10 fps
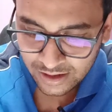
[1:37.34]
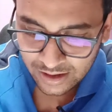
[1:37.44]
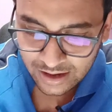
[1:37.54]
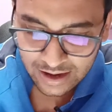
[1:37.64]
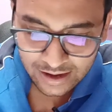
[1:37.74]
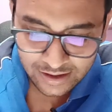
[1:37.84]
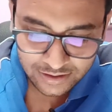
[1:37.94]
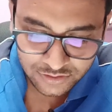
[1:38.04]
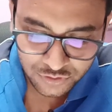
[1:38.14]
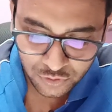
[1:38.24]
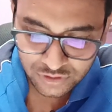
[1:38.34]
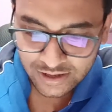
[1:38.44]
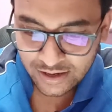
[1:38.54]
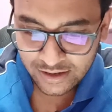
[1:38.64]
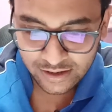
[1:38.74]
So
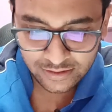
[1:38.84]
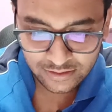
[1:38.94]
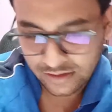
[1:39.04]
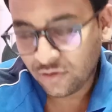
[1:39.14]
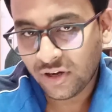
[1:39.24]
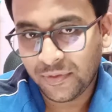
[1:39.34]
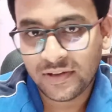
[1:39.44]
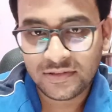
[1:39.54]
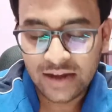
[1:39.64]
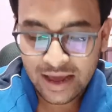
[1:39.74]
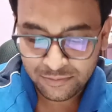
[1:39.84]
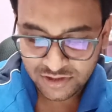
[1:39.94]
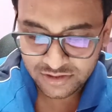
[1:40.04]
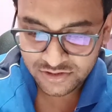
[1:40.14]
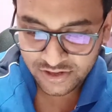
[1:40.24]
the notification I am
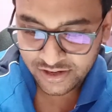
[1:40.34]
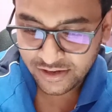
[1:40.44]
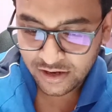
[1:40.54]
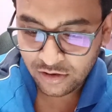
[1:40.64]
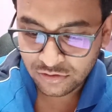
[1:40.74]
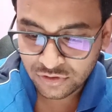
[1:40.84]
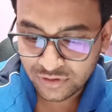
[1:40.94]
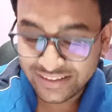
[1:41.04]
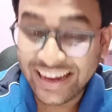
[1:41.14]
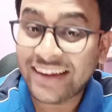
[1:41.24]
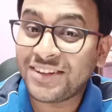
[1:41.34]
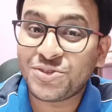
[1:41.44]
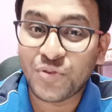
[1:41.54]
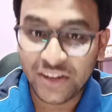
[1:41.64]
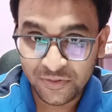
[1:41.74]
just reading now. So date
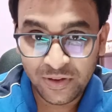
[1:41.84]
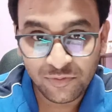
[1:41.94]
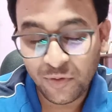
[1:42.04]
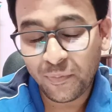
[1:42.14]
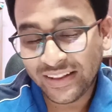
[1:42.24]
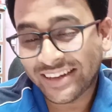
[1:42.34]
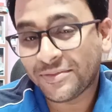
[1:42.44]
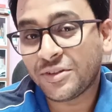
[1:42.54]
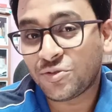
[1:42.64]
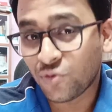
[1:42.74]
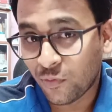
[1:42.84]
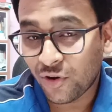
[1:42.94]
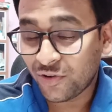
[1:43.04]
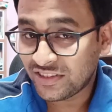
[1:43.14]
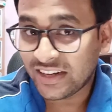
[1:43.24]
is 25th of May. That means
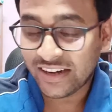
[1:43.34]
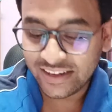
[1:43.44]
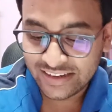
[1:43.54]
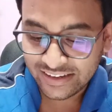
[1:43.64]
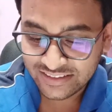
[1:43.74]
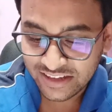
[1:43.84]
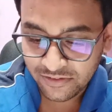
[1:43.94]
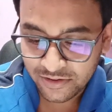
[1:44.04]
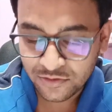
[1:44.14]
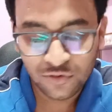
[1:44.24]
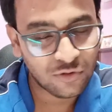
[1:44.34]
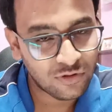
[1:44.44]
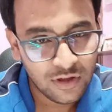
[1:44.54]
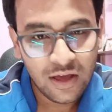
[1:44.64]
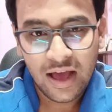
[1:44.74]
tomorrow is the date that is given.
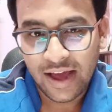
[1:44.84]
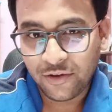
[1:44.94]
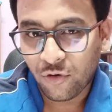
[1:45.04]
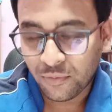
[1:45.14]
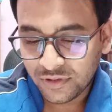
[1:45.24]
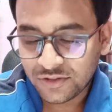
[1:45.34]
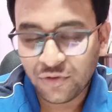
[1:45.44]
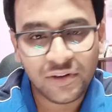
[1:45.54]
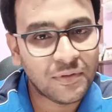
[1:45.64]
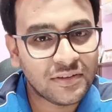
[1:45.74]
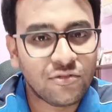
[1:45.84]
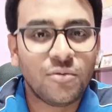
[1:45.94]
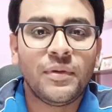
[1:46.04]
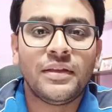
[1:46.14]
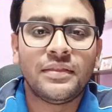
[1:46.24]
So I hope this
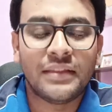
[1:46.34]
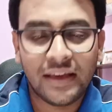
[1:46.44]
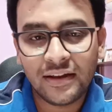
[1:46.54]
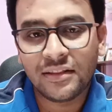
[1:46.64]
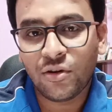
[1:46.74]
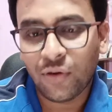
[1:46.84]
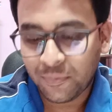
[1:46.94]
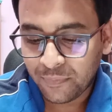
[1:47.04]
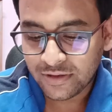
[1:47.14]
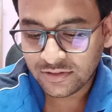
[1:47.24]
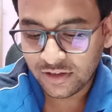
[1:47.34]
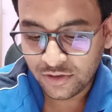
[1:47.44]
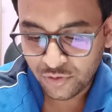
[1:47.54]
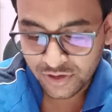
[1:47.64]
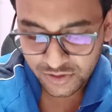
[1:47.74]
notification will be there in the web page
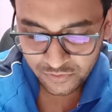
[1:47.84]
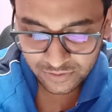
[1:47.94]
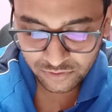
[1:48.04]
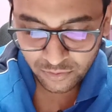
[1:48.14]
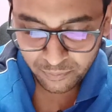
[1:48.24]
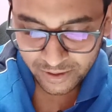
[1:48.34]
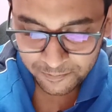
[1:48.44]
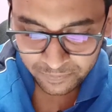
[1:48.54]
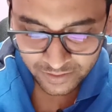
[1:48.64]
in 25th of May.